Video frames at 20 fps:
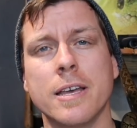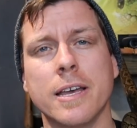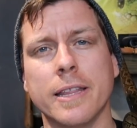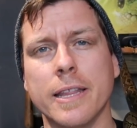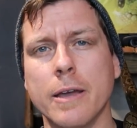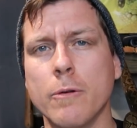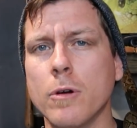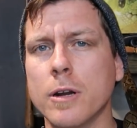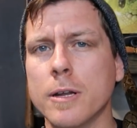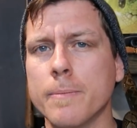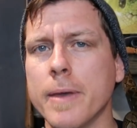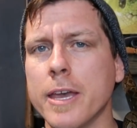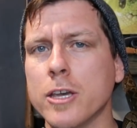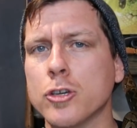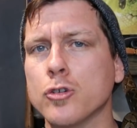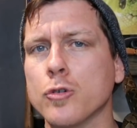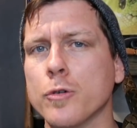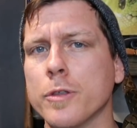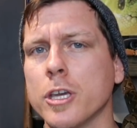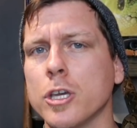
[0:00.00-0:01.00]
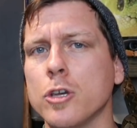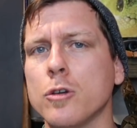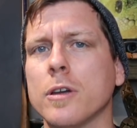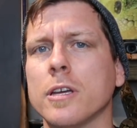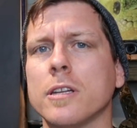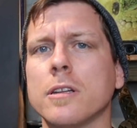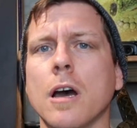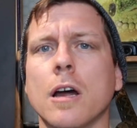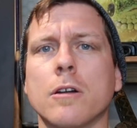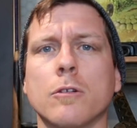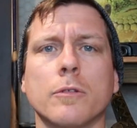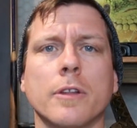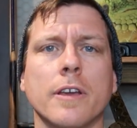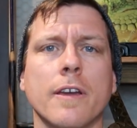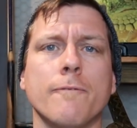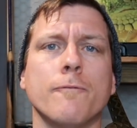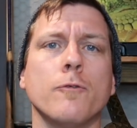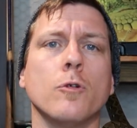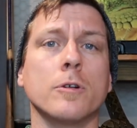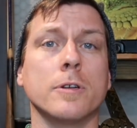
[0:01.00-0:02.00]
and they wanna make sure that you can not
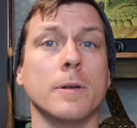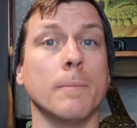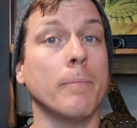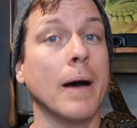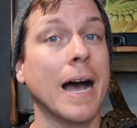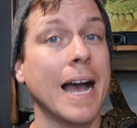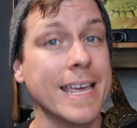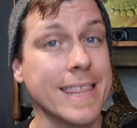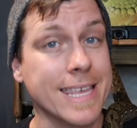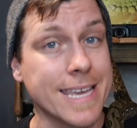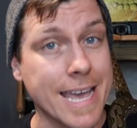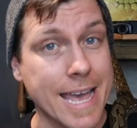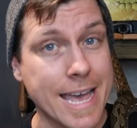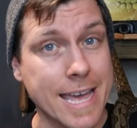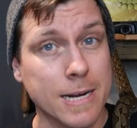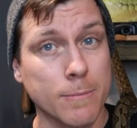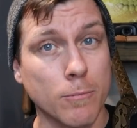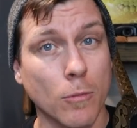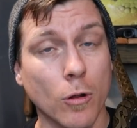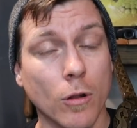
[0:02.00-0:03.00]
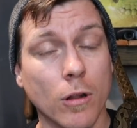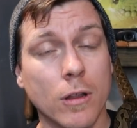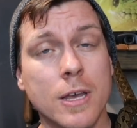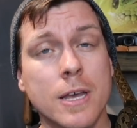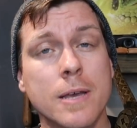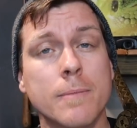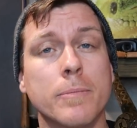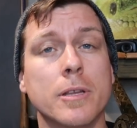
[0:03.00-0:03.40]
only afford to buy the animal,